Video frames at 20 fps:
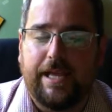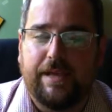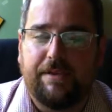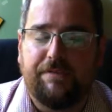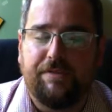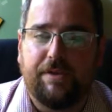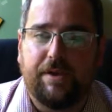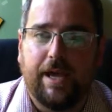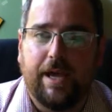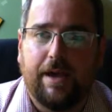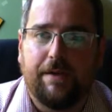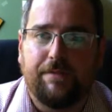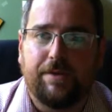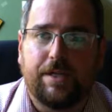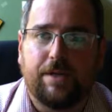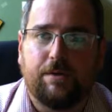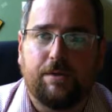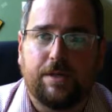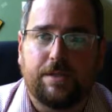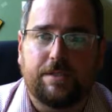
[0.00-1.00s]
If you have any
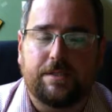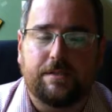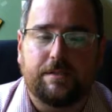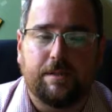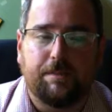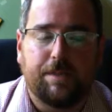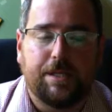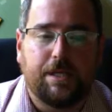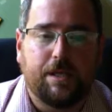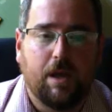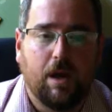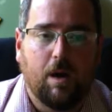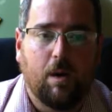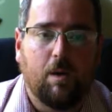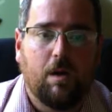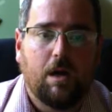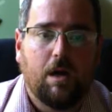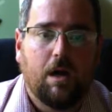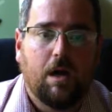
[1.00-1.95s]
questions, let me know.